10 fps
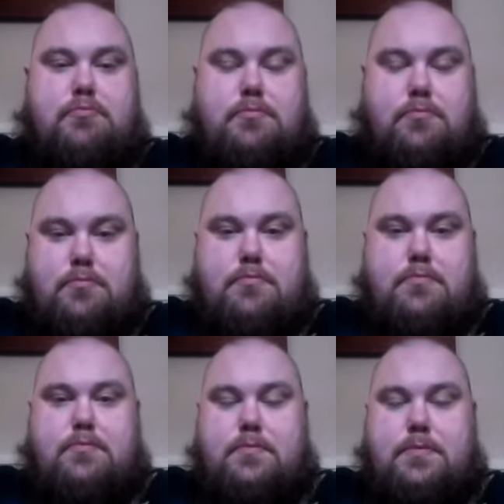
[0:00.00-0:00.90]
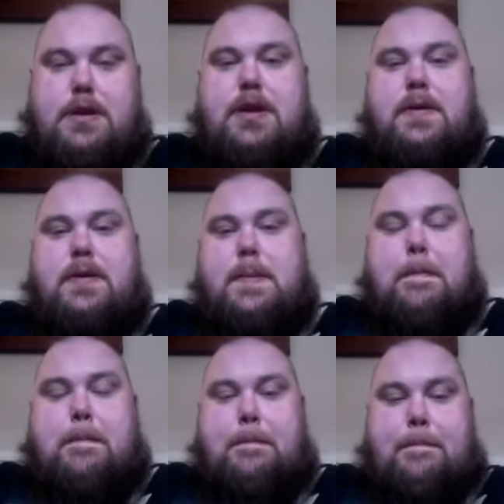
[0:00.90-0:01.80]
I'll choose, and I'll
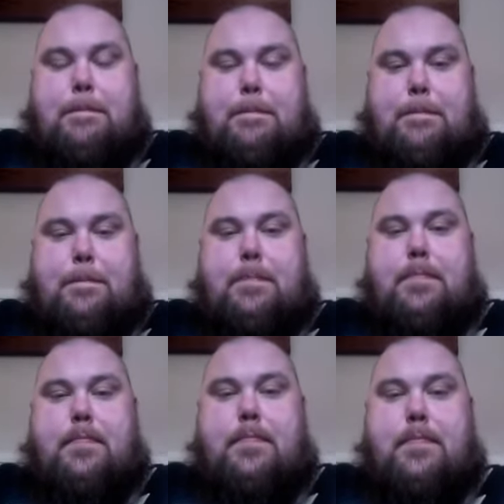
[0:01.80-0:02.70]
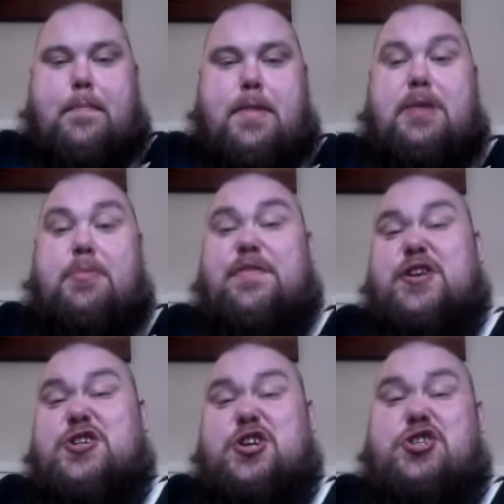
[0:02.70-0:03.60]
sing the blues if I want.
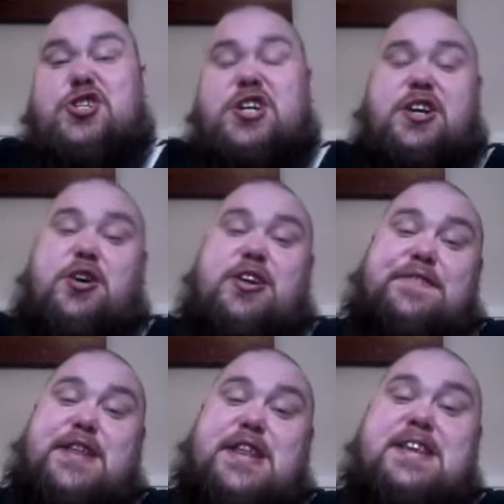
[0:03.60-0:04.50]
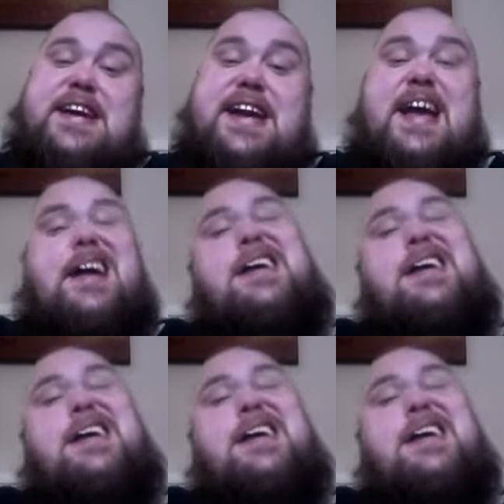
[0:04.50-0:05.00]
Finish on a G chord after the day, and